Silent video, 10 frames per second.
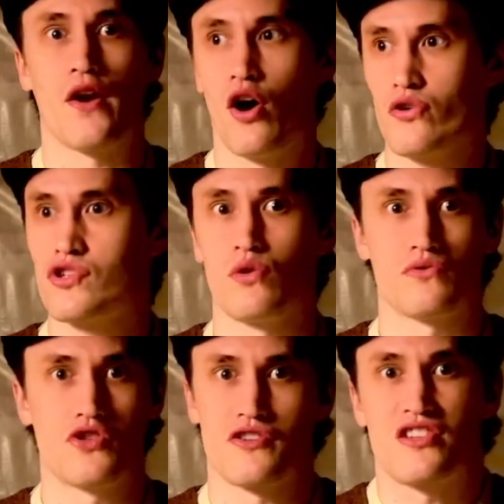
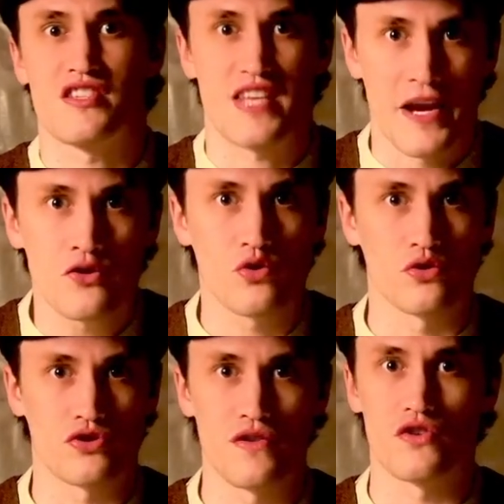also just
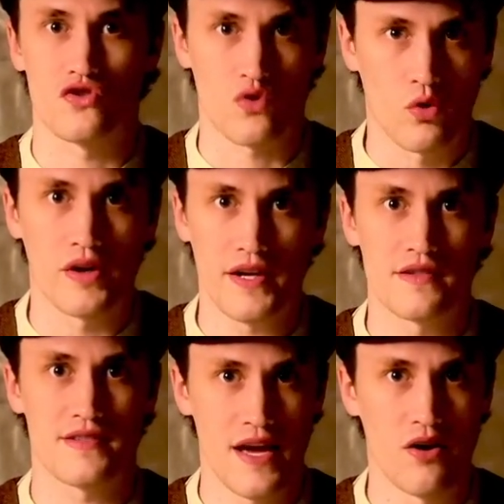central to the story
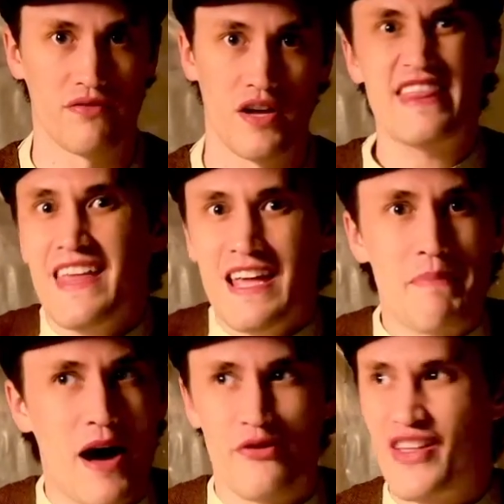itself. Think
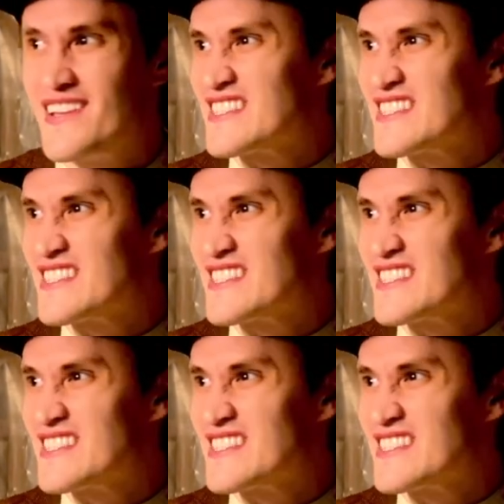about things